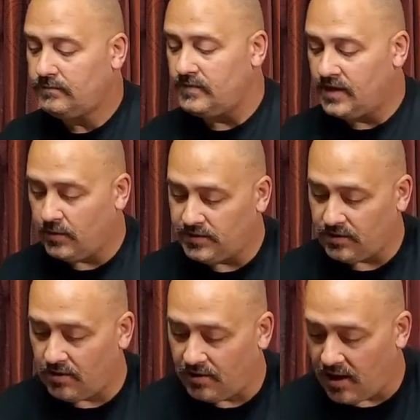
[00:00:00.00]
that we
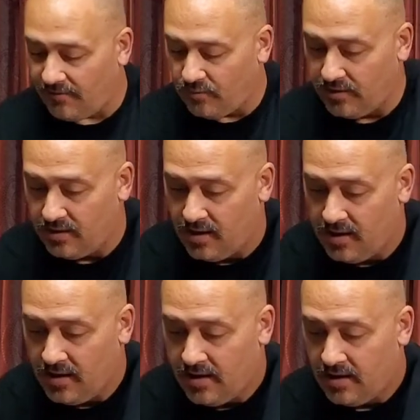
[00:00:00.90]
started off with,
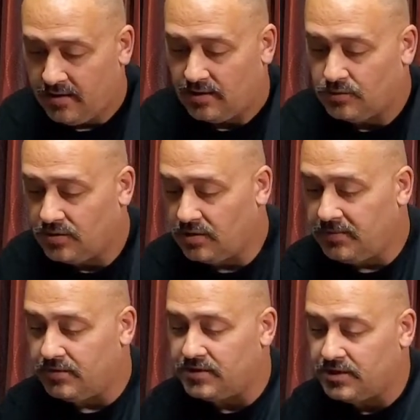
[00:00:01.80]
because we're going to
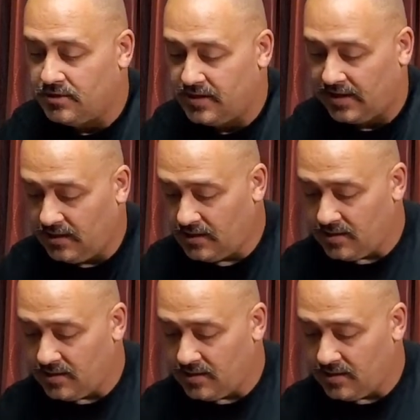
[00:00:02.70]
be returning